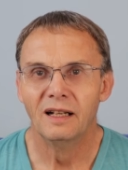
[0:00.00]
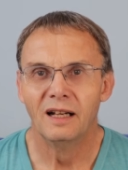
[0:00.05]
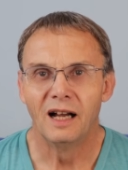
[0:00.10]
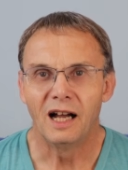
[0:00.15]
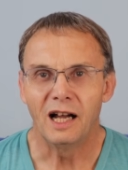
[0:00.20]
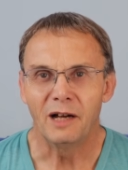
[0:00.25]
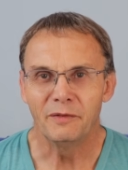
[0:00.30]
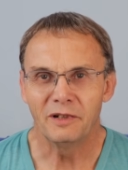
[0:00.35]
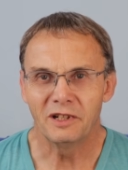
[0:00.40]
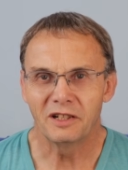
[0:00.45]

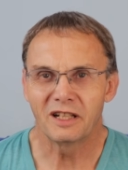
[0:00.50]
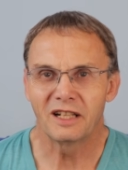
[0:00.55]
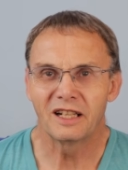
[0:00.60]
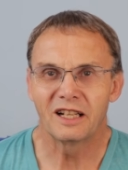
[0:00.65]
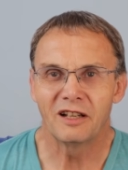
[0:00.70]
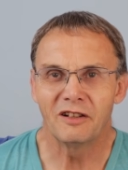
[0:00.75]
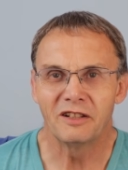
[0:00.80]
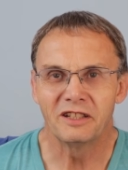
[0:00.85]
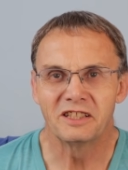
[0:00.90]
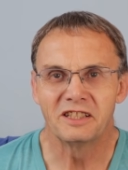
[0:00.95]
I'm not going to
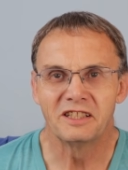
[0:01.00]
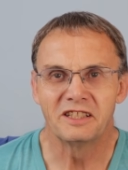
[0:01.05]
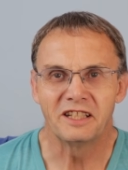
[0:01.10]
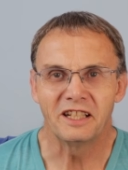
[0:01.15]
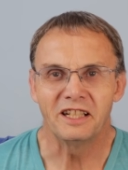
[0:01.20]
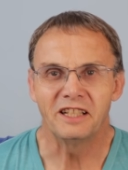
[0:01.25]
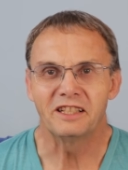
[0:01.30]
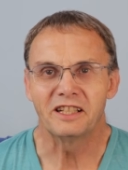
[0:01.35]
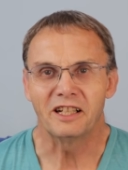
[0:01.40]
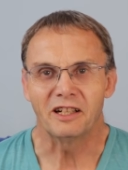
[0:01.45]
go into
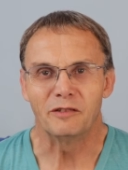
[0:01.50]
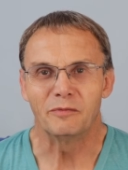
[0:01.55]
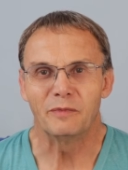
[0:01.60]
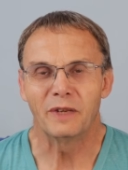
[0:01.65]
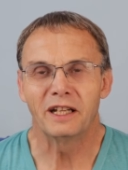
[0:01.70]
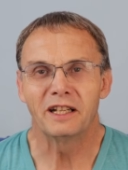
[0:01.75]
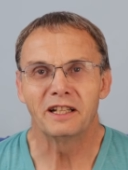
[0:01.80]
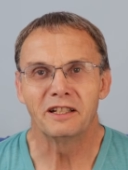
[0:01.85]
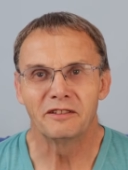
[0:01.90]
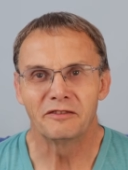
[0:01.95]
detail
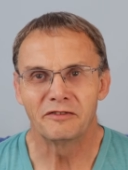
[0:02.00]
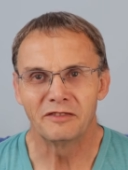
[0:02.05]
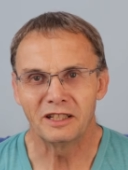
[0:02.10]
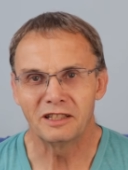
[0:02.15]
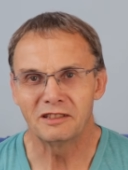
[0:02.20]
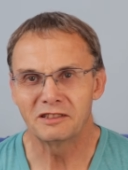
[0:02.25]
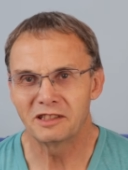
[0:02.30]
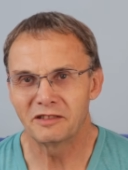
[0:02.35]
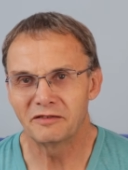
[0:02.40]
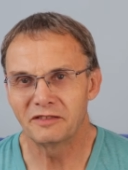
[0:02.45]
making
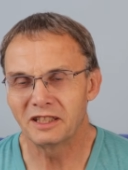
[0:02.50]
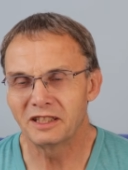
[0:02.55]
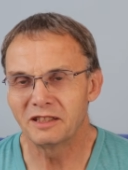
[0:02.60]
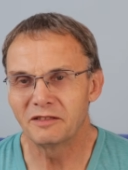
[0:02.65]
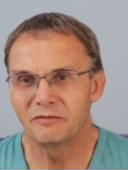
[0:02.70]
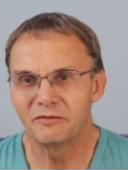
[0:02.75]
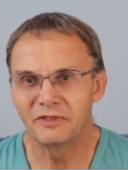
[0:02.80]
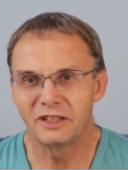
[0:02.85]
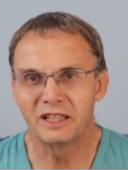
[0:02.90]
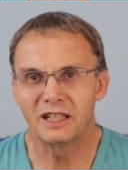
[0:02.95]
floats. I've done
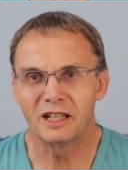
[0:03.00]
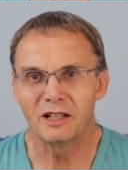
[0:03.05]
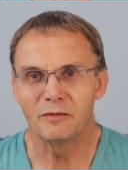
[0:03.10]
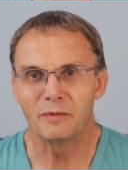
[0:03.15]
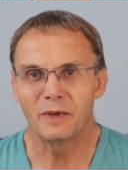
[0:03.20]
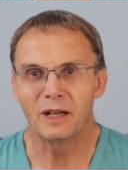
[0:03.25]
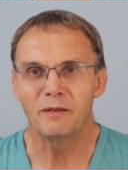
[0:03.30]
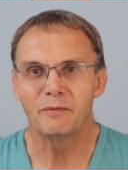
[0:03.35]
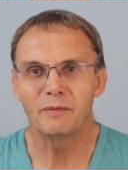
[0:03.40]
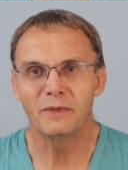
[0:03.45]
a video
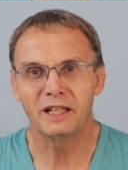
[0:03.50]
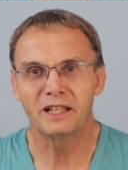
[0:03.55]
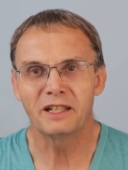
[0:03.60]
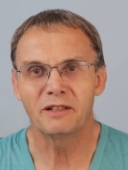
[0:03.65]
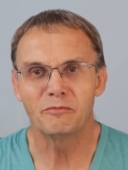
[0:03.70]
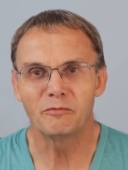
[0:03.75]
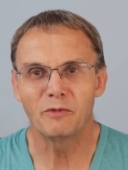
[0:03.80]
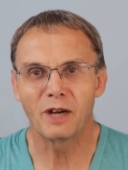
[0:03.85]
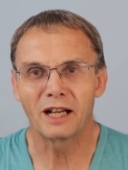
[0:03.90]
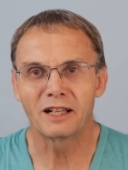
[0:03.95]
about
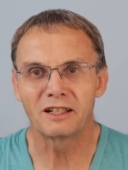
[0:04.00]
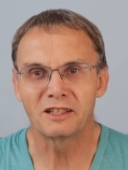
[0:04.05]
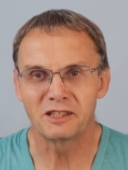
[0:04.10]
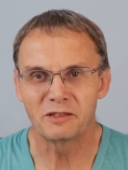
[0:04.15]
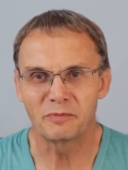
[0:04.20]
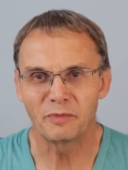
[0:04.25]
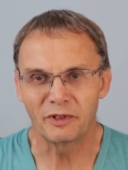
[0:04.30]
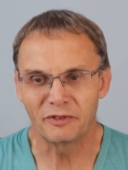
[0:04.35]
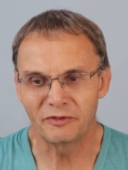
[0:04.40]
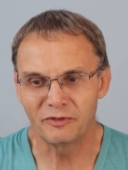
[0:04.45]
making
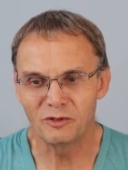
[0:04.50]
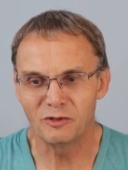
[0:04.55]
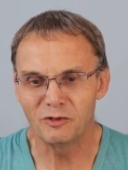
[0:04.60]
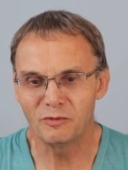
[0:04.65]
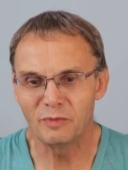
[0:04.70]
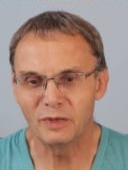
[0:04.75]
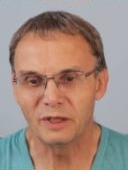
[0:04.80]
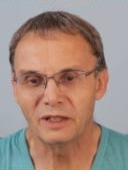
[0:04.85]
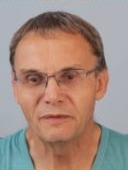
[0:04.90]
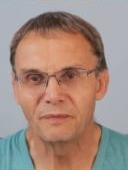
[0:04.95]
wagglers
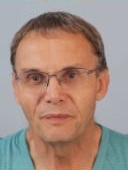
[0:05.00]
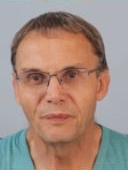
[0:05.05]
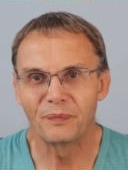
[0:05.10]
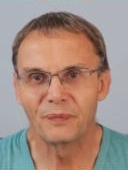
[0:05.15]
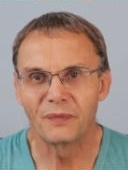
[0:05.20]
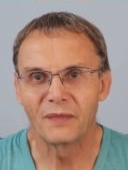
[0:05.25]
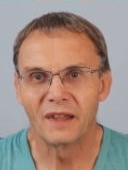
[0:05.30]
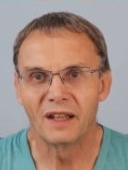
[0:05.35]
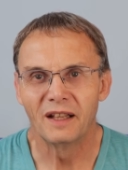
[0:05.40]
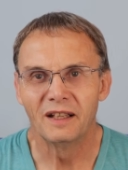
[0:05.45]
before, but
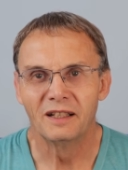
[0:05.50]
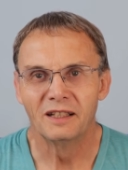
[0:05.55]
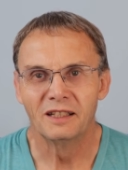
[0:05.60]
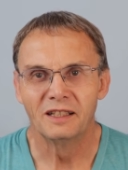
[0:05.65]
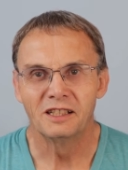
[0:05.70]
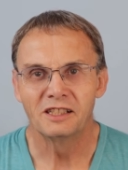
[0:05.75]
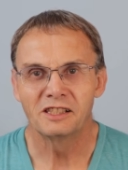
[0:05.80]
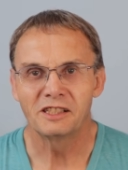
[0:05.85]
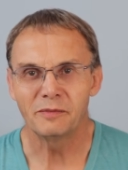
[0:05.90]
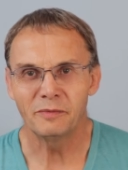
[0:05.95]

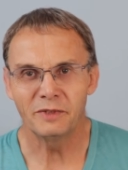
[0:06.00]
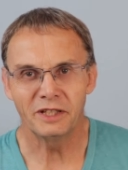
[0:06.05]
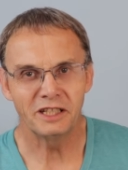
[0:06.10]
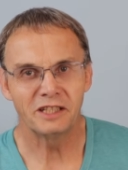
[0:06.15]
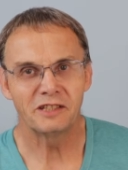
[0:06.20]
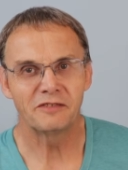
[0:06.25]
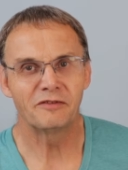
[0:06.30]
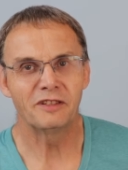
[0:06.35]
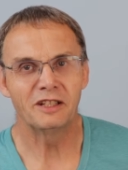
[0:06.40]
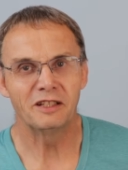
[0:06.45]
some of
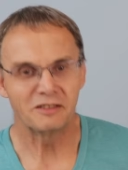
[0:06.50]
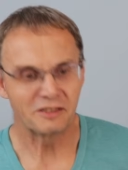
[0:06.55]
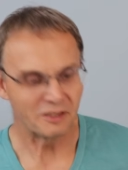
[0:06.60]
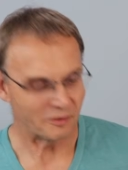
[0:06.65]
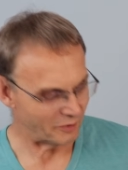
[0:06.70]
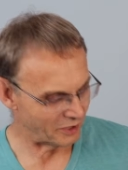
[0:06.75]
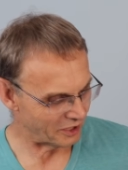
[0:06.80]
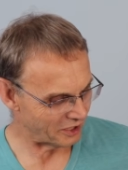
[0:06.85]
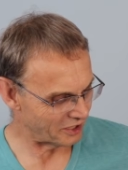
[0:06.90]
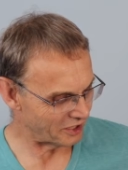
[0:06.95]
these floats
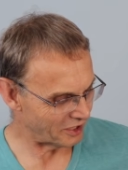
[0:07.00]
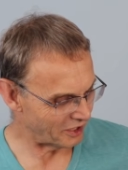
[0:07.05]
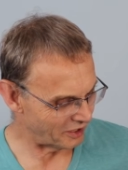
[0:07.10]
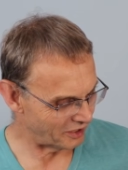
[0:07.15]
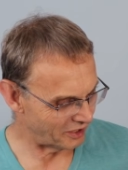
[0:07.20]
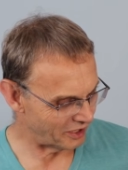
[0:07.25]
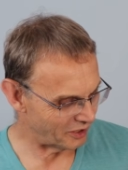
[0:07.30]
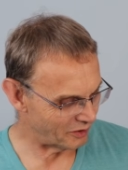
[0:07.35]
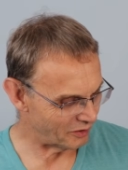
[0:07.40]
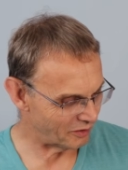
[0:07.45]
I've been
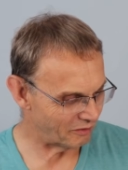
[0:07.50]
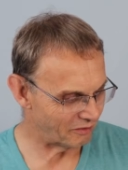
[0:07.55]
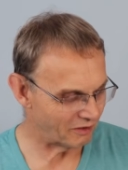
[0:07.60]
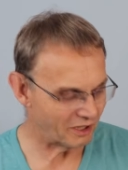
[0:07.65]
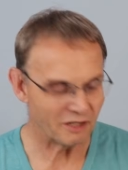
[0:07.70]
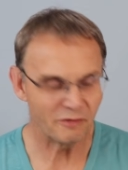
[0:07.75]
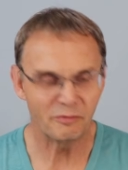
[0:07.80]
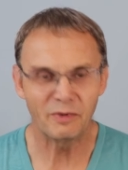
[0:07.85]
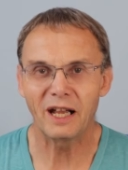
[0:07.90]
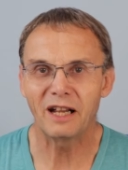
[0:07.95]
showing you
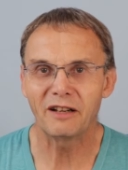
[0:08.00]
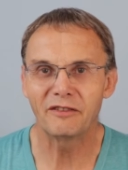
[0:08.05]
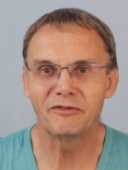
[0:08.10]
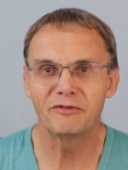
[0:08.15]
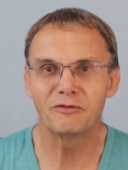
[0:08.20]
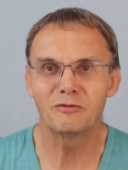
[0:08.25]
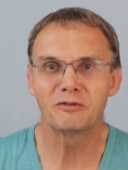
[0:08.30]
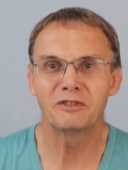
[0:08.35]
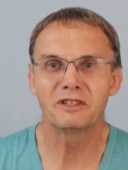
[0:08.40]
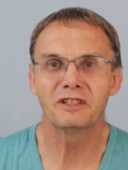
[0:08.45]
go back
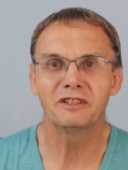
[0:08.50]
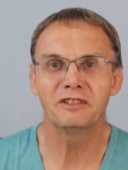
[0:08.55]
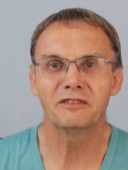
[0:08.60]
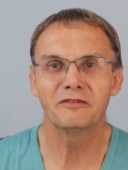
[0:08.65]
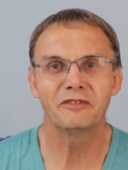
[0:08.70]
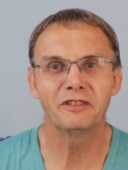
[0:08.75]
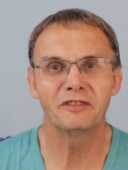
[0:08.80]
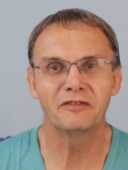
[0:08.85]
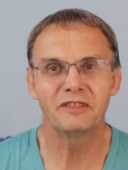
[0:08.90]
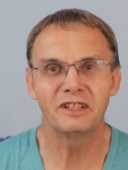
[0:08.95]
40 and
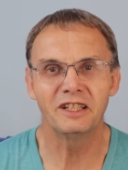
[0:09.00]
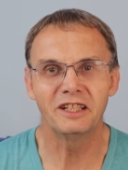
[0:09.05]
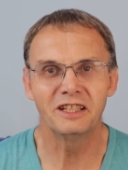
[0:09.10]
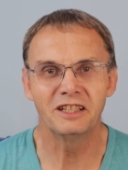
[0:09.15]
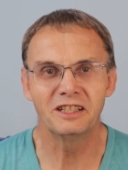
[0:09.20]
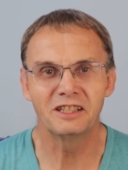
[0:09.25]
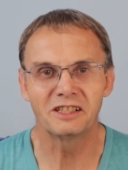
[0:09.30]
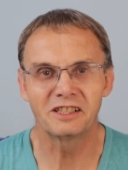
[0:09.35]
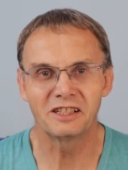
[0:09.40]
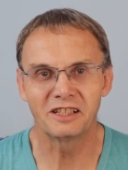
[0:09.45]
50
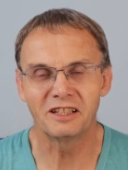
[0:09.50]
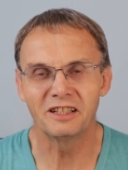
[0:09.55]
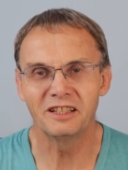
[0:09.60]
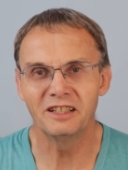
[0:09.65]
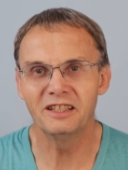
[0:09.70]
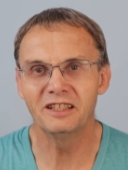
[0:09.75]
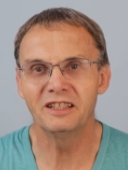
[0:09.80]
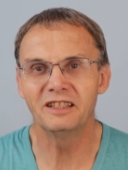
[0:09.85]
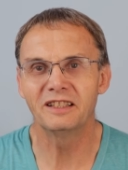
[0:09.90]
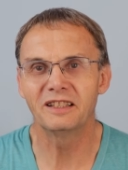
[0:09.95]
years, and I
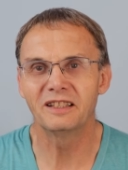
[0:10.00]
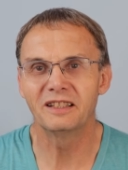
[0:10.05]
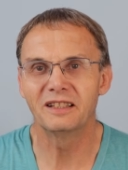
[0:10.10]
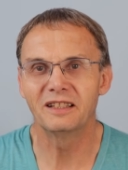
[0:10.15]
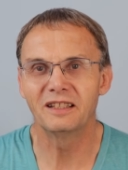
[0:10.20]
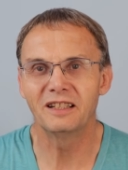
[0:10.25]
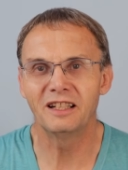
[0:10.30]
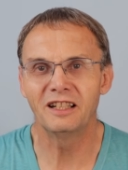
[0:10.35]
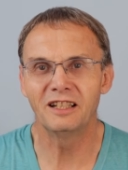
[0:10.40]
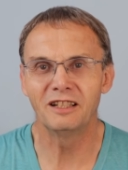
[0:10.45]
learned
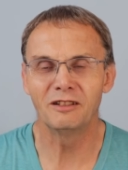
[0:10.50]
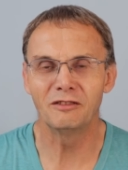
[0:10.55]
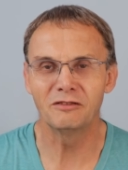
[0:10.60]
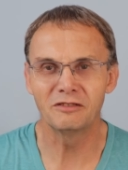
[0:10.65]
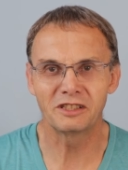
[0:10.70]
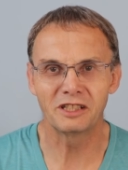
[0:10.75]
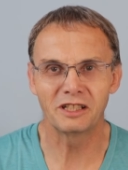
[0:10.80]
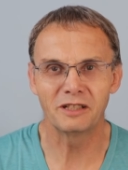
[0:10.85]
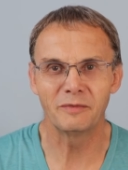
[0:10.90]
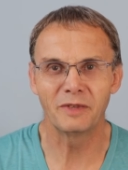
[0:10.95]
a long
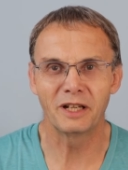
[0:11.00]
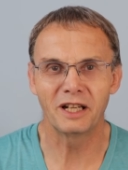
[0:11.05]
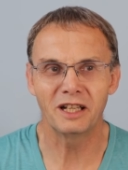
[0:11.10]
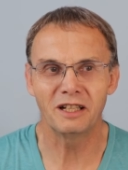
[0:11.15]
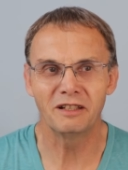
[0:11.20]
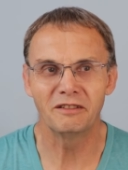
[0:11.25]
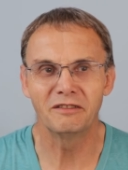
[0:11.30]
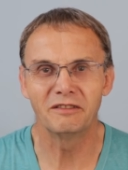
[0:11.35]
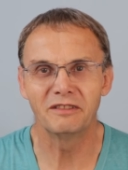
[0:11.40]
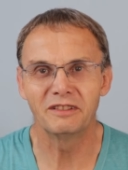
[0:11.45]
time
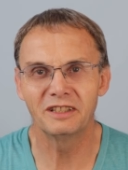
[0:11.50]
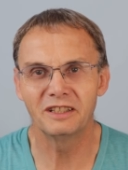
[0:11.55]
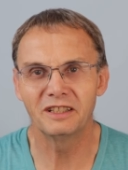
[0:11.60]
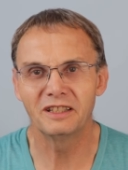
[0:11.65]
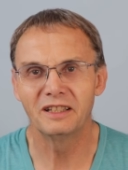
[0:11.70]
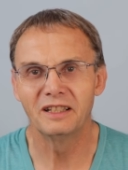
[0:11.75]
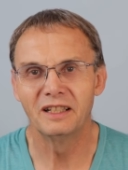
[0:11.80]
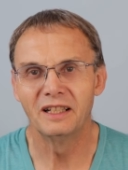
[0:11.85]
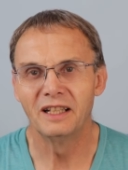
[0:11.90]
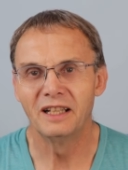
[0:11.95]
ago that
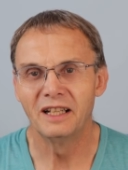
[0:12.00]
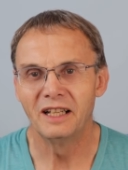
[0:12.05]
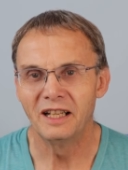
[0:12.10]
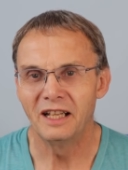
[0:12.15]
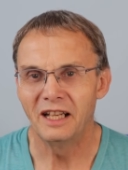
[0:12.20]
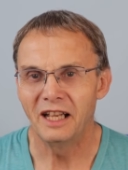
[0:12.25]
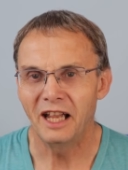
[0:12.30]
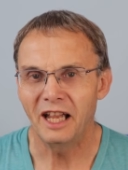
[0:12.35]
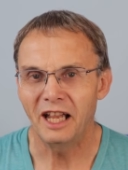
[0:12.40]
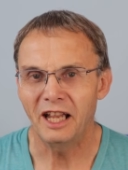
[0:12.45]

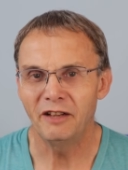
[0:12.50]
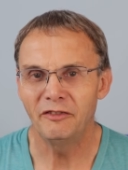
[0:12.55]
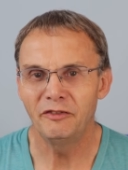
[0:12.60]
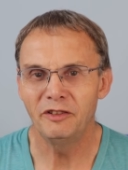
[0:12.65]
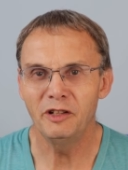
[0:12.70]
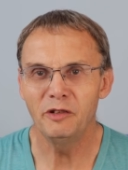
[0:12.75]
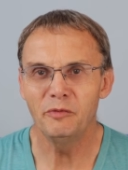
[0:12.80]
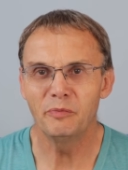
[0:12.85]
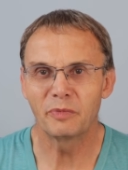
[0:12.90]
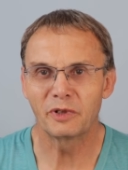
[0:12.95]
if
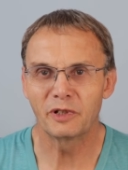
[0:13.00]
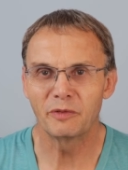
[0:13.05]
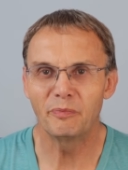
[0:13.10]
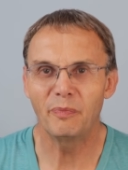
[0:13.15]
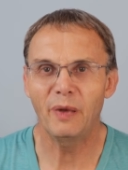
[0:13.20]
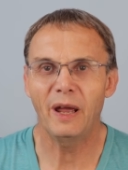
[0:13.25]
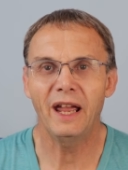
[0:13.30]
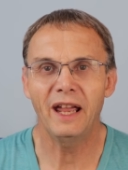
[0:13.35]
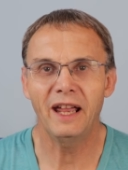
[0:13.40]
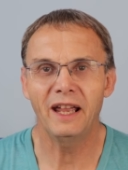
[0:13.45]
you
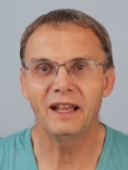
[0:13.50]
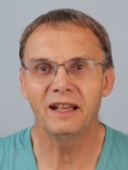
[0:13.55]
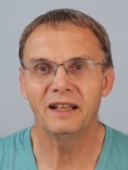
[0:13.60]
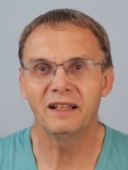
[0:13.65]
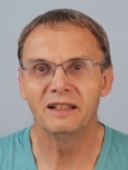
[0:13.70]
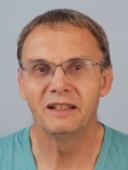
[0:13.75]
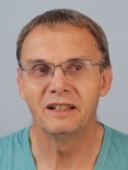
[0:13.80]
prepare